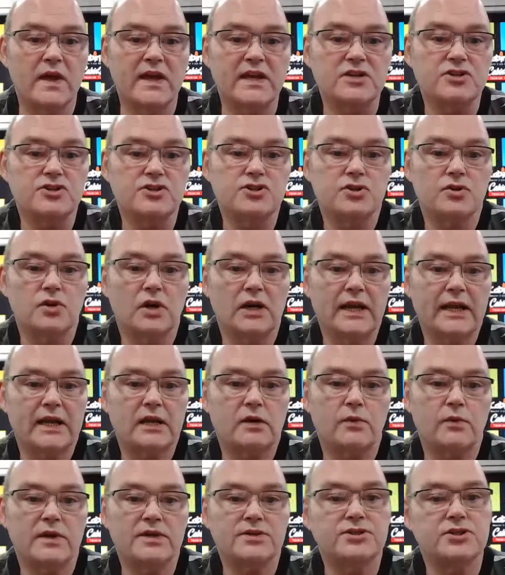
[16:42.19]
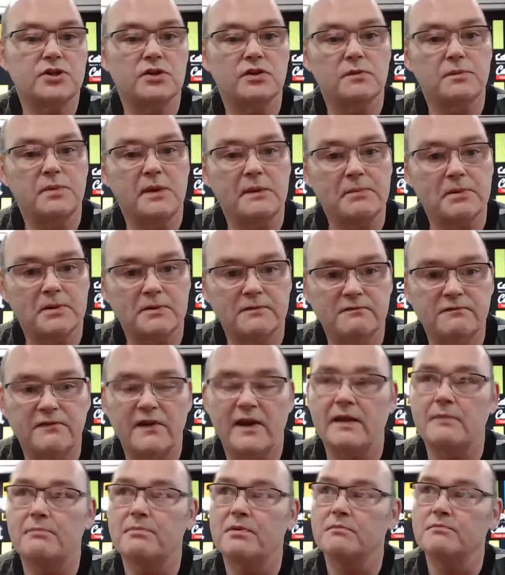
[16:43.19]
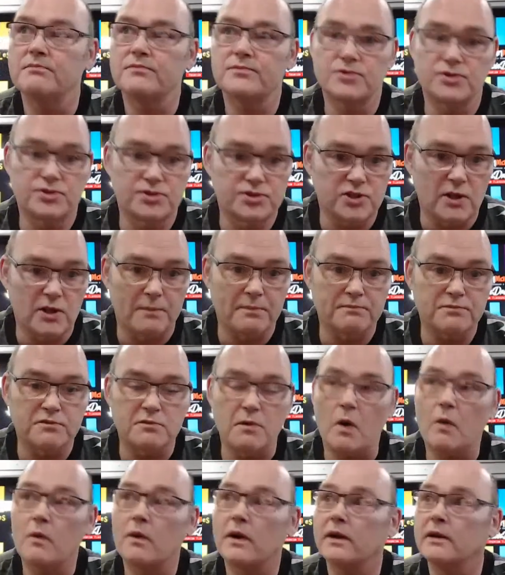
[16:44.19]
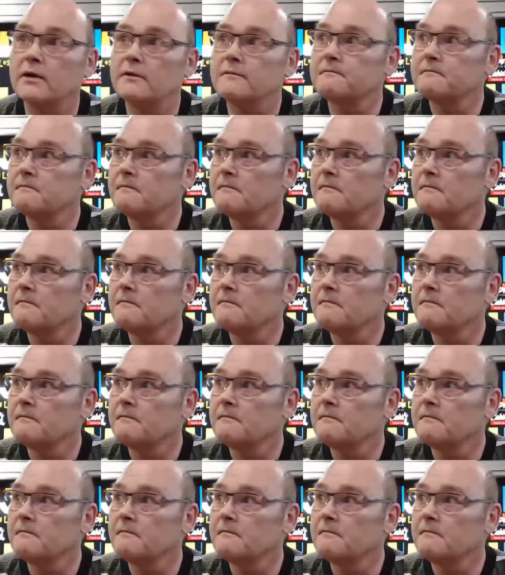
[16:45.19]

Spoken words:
into liquids so that people can vape and stop them smoking.